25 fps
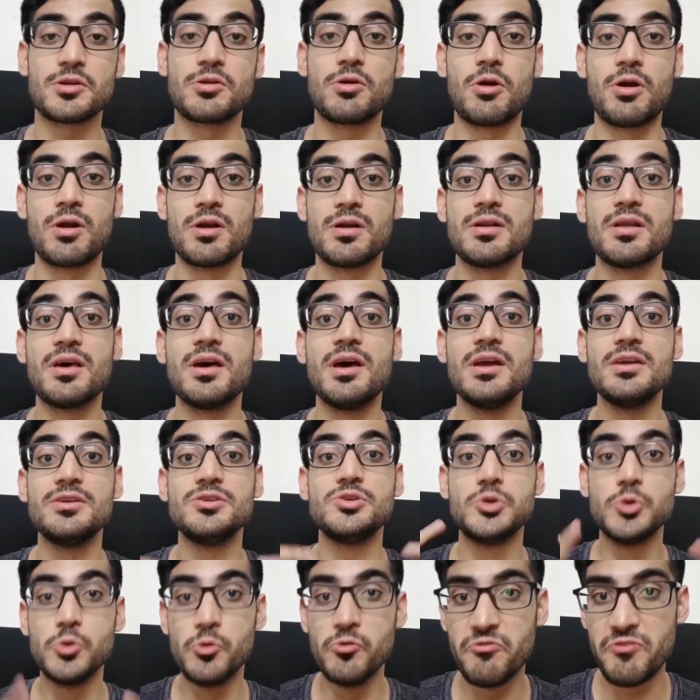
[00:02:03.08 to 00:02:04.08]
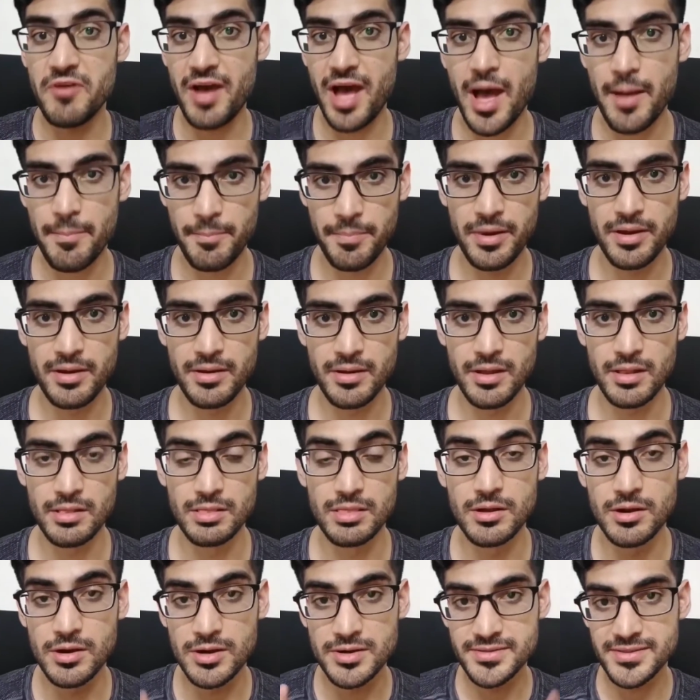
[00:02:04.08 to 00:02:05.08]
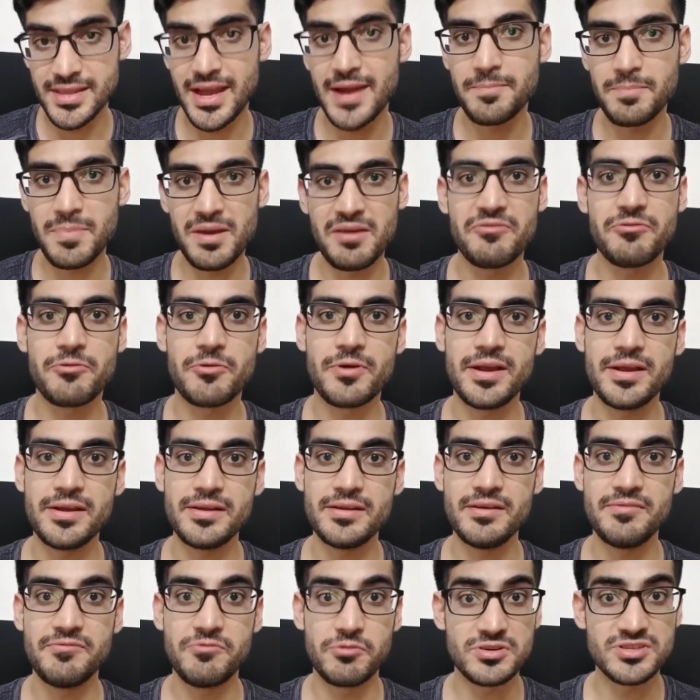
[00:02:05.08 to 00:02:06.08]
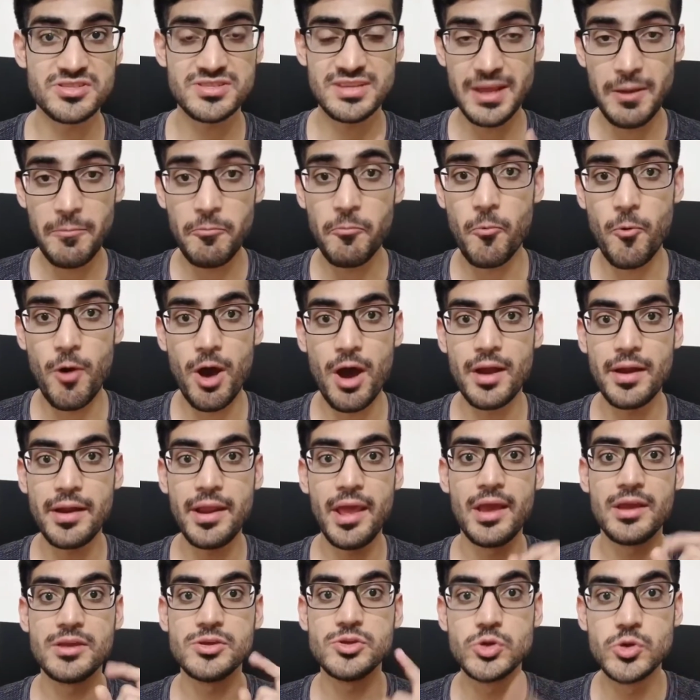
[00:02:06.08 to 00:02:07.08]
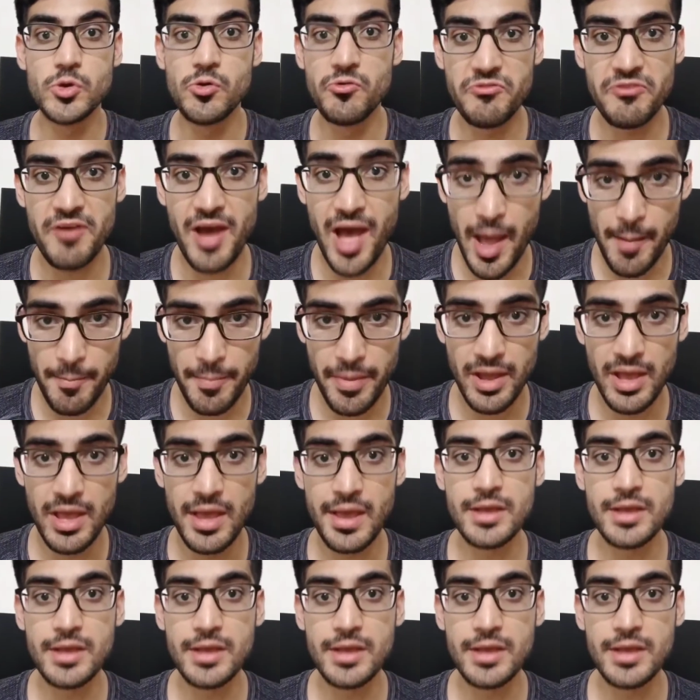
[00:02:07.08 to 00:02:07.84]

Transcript: called UFAP. Learn that, my friend. For step one, UFAP.